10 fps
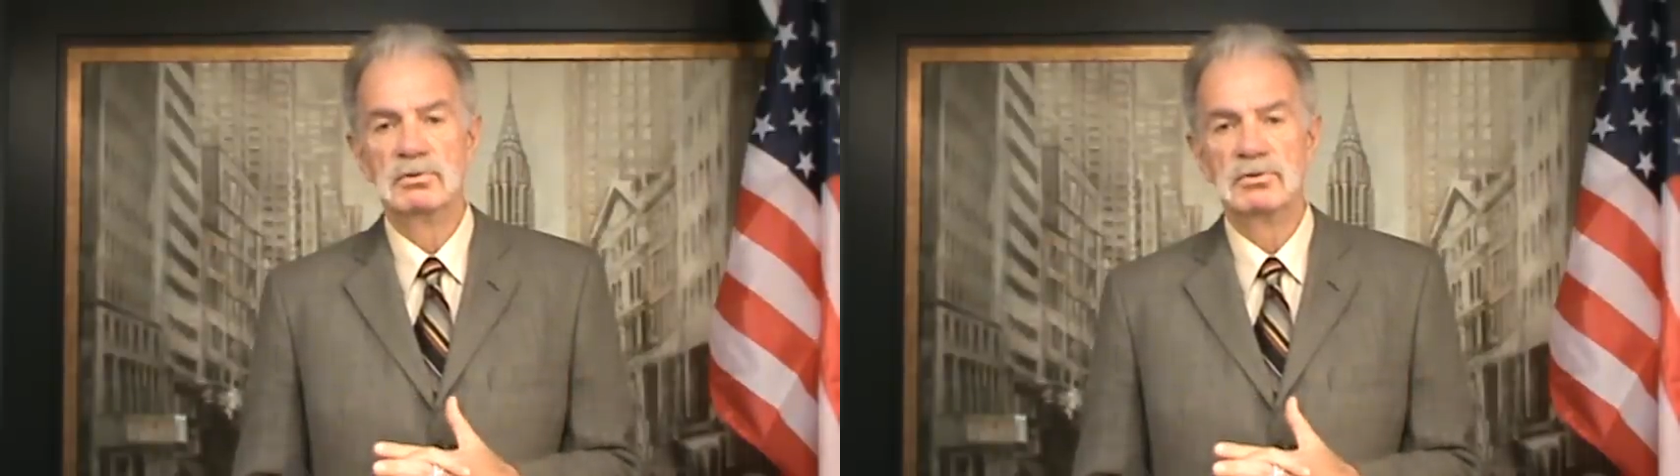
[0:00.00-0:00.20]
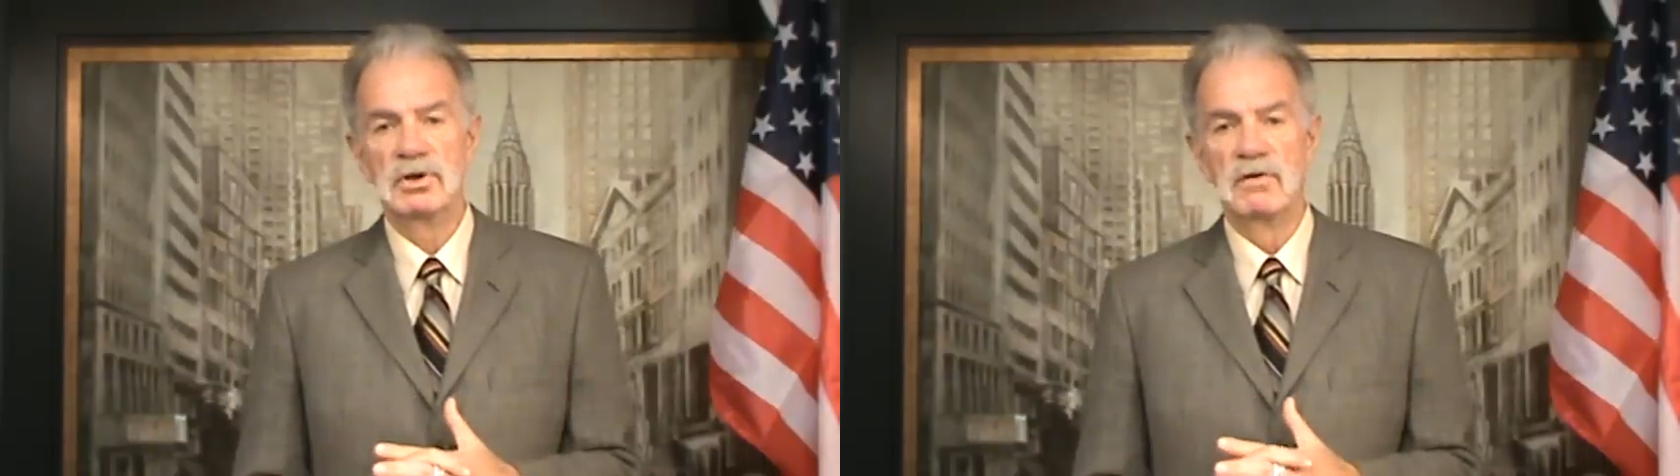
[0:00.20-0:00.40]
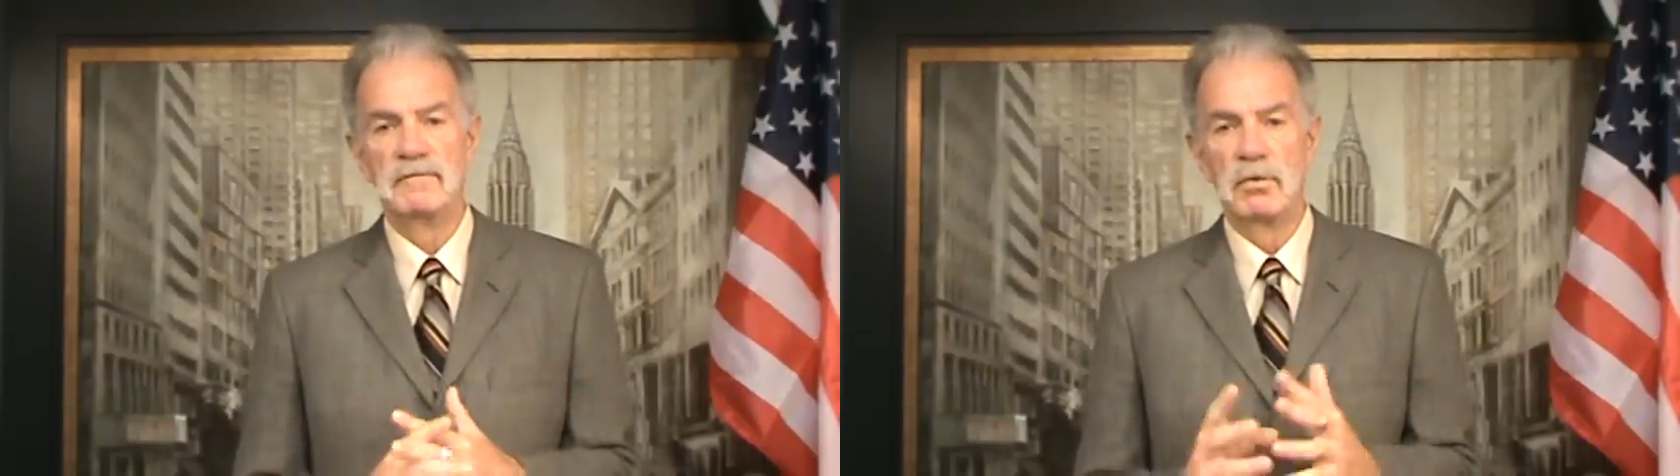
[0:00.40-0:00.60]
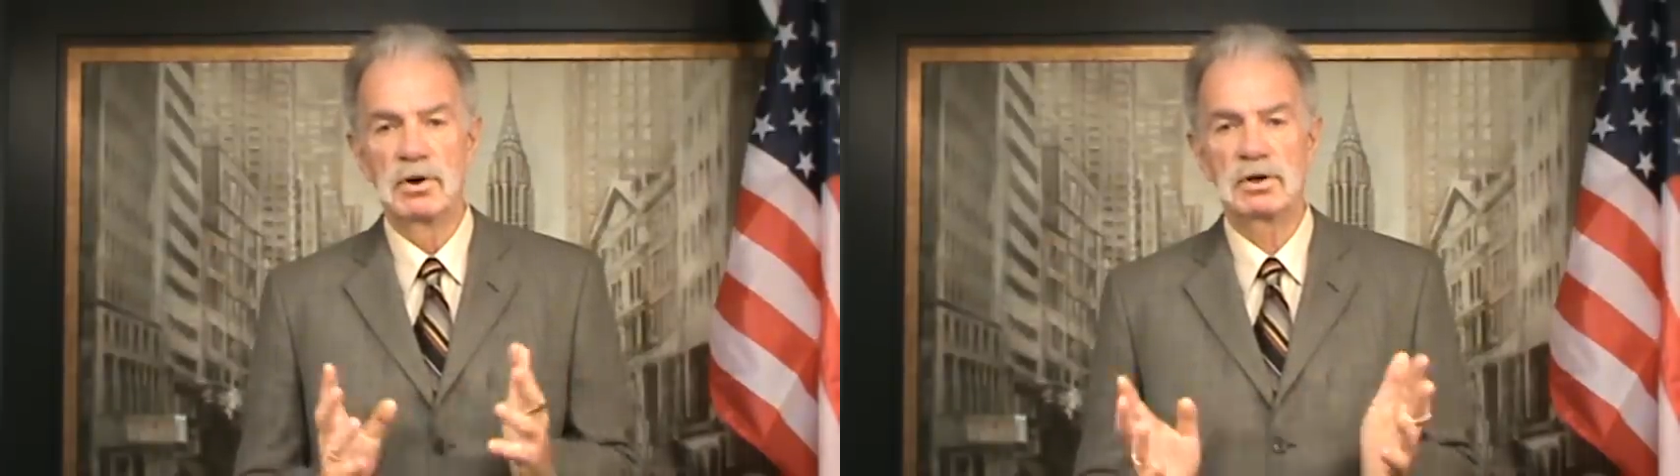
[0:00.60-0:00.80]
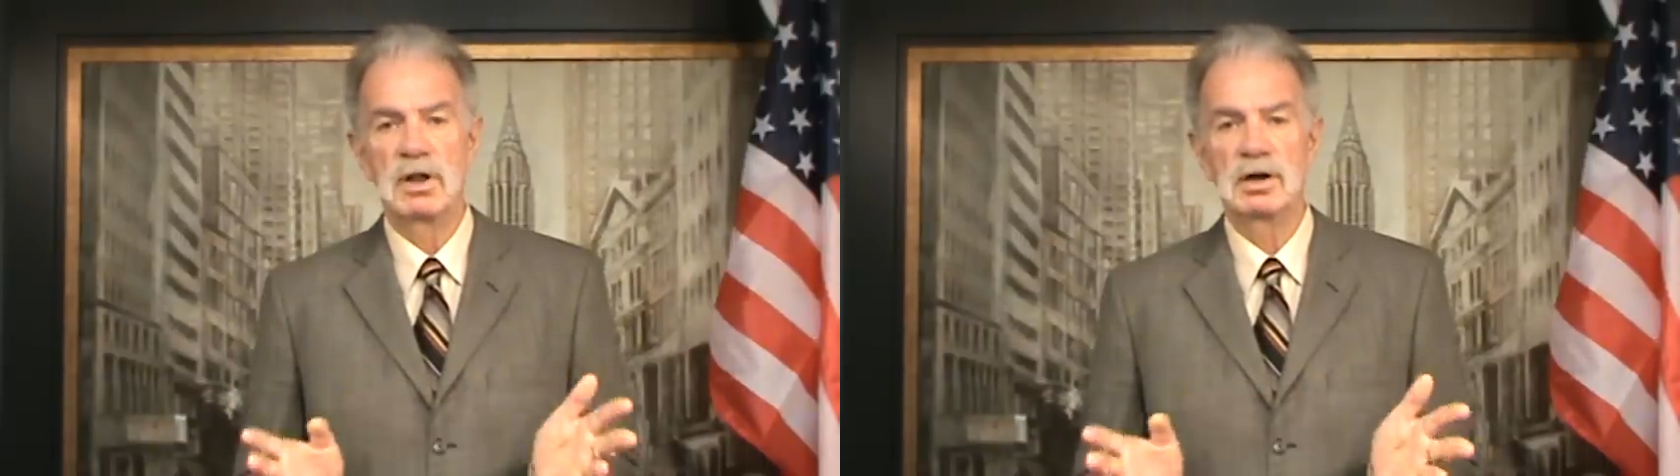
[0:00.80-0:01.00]
till
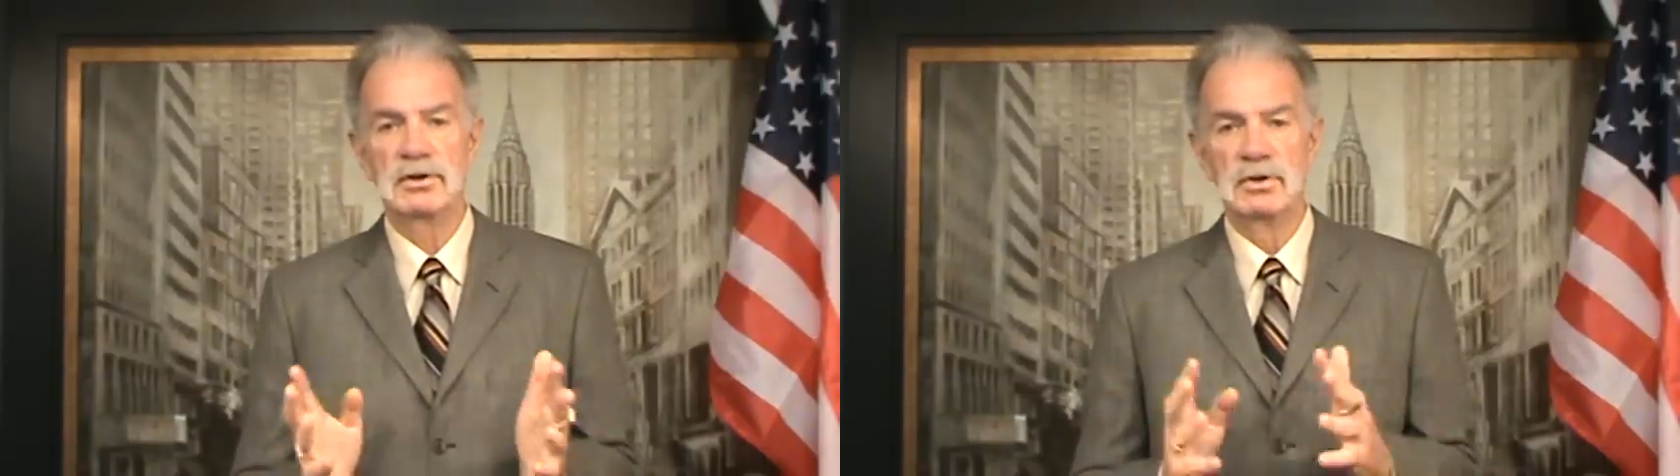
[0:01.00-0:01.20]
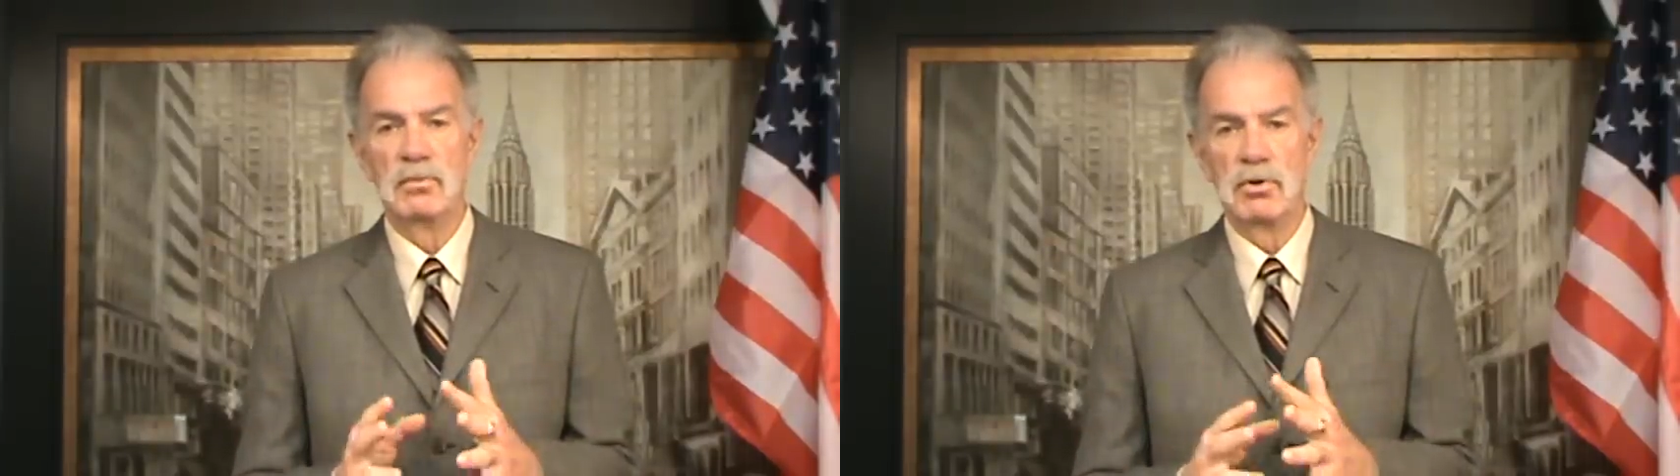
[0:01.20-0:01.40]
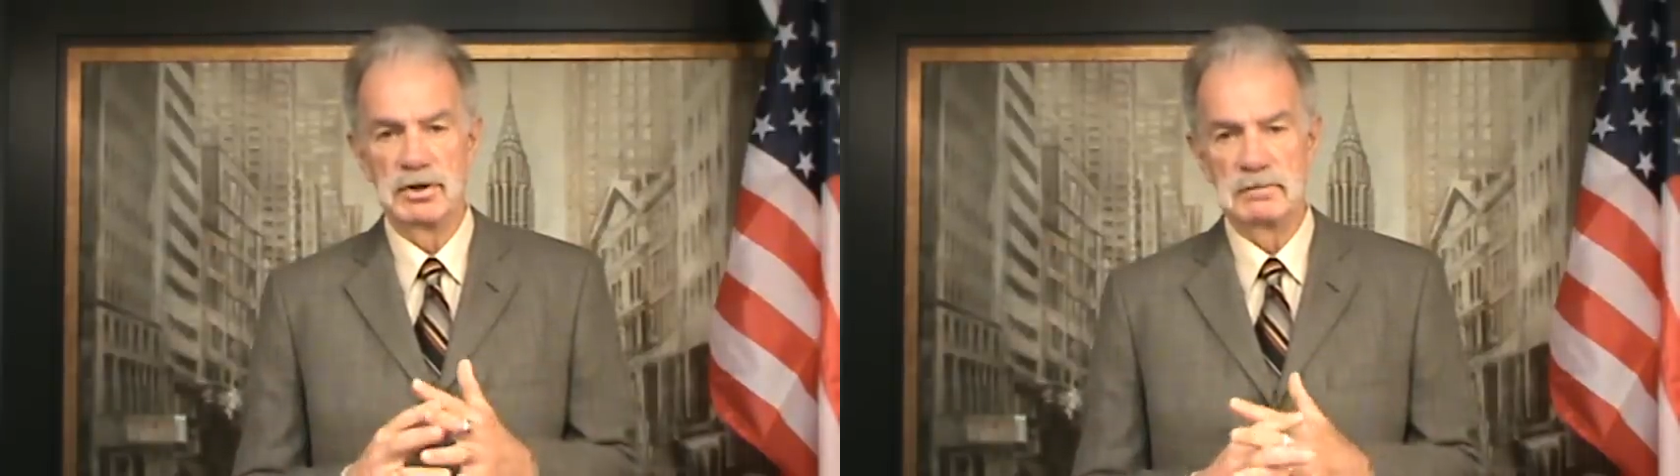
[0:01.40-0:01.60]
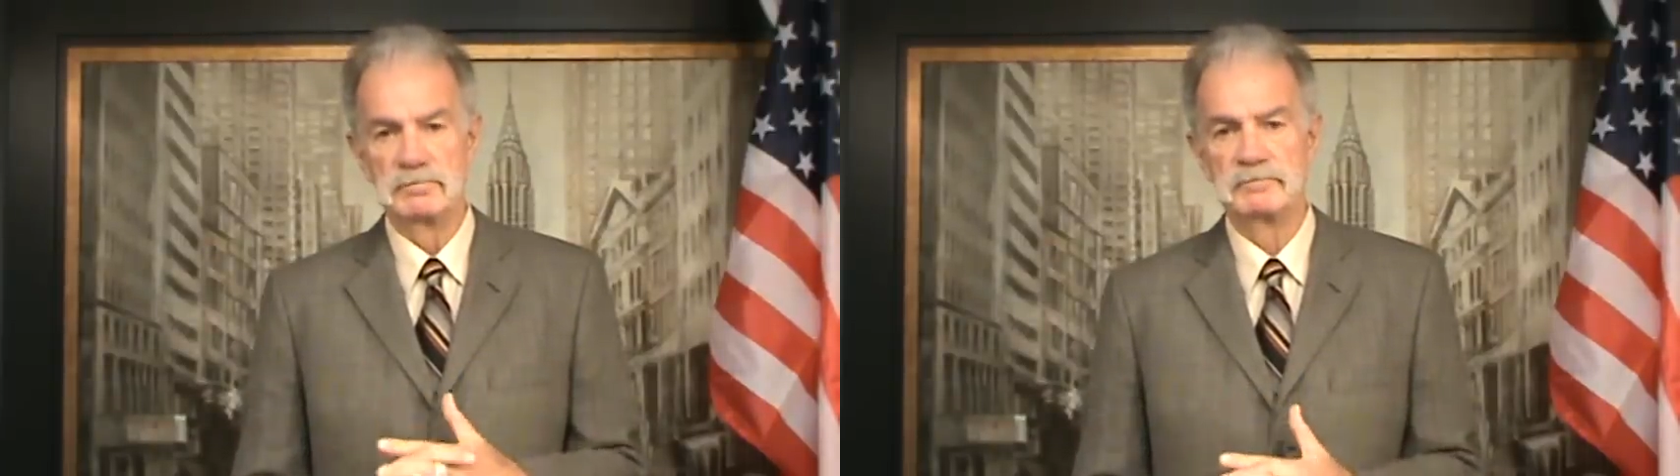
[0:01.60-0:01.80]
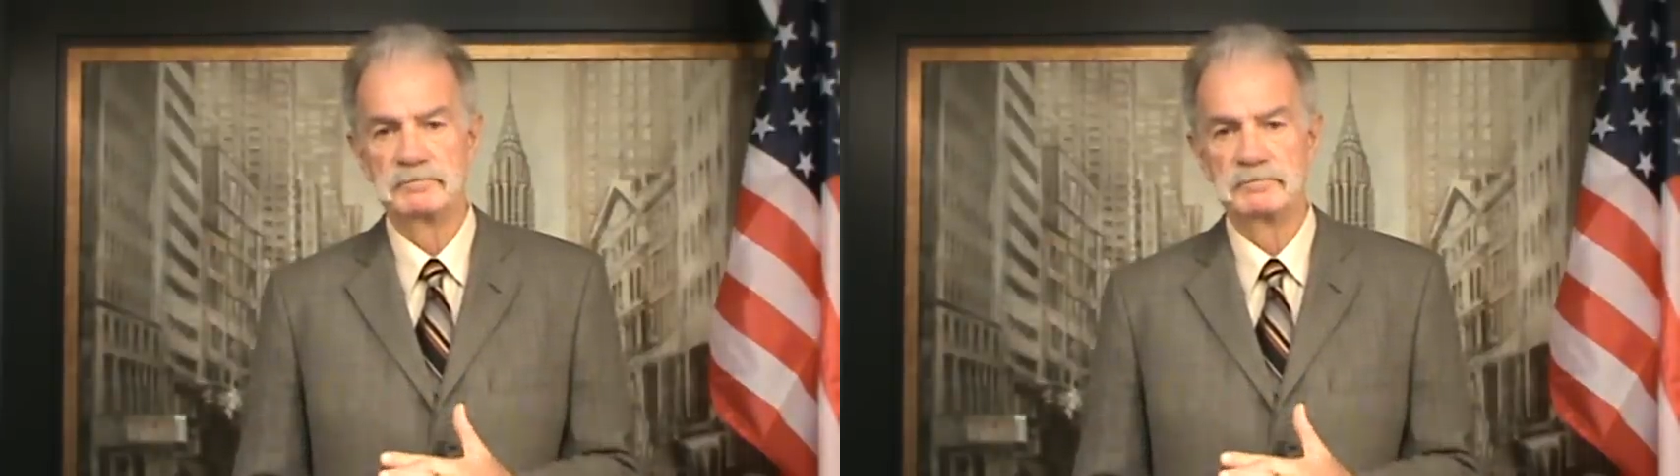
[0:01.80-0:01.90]
4 o'clock in the morning,